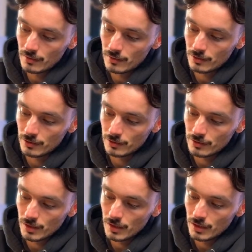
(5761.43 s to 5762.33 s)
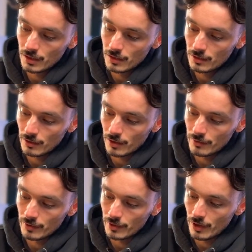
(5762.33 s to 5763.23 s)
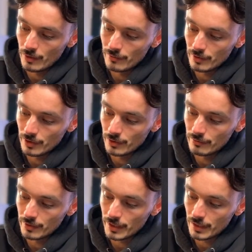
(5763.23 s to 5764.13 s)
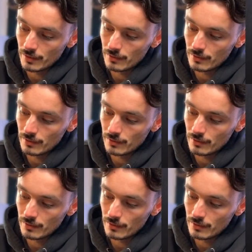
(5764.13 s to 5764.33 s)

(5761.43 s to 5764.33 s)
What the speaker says: to just do it over and over and over again.